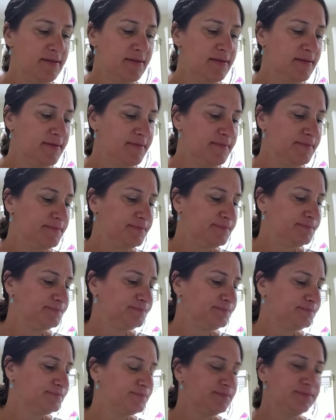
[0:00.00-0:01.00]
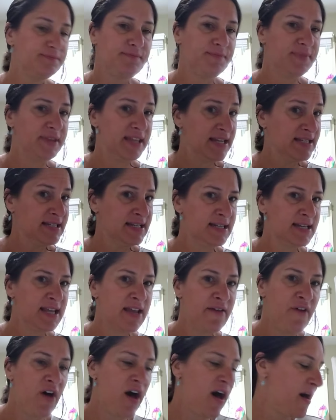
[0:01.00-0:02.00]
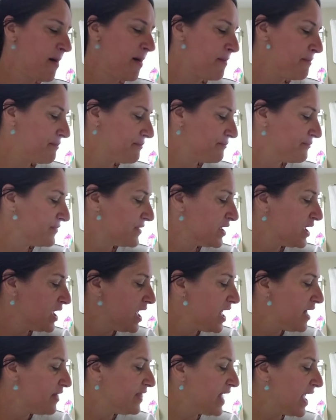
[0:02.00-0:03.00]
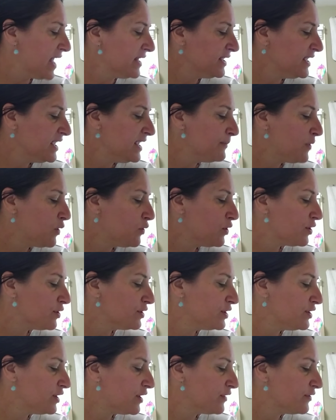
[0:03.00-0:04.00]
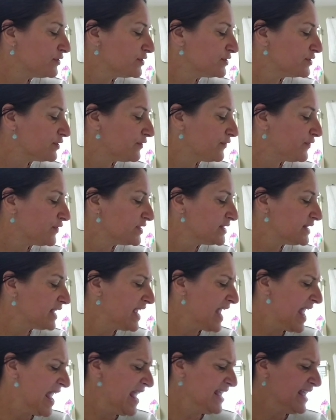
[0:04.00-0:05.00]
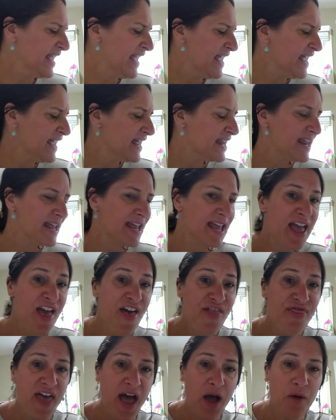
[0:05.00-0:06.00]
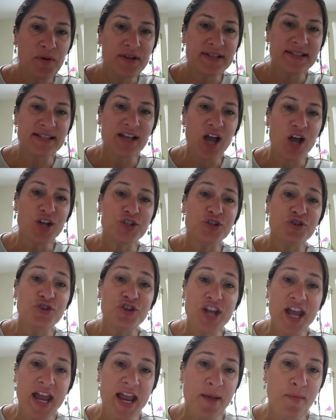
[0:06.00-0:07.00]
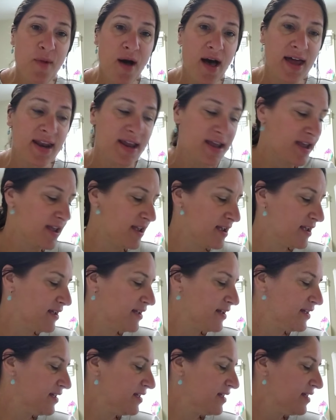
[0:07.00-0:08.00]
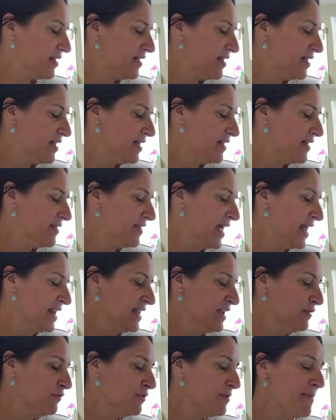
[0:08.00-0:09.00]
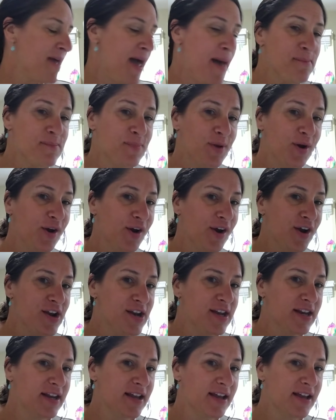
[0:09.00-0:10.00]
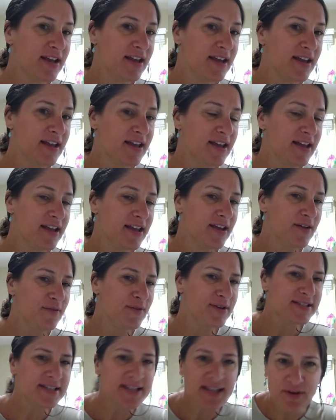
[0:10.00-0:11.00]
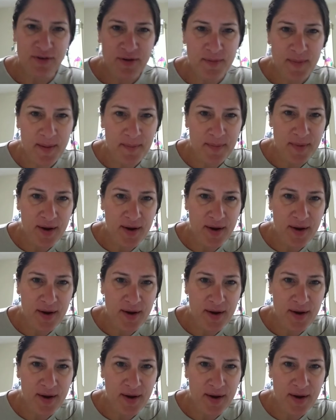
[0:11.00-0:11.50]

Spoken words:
He didn't give up. Then Chemo heard another surfer say, "Hey kid, that one's got your name on it." Then he remembered. What did he remember?